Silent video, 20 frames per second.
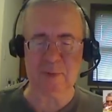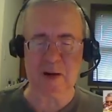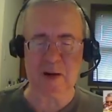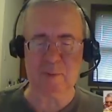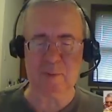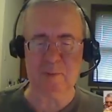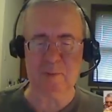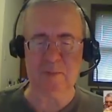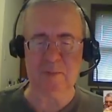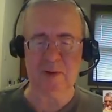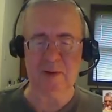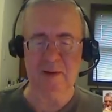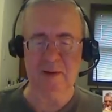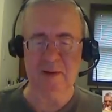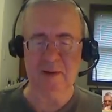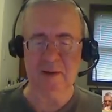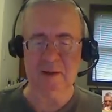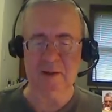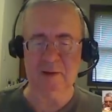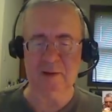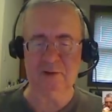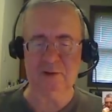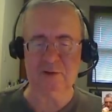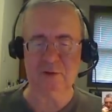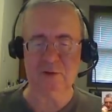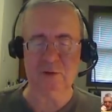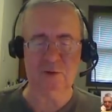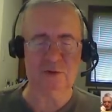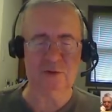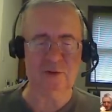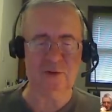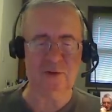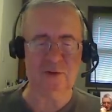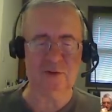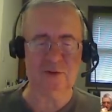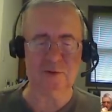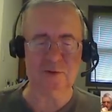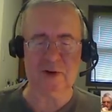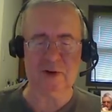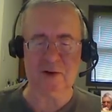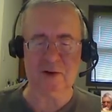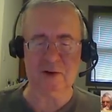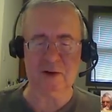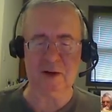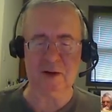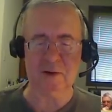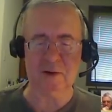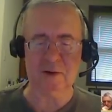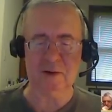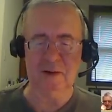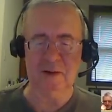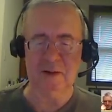problem unless they're using Safari or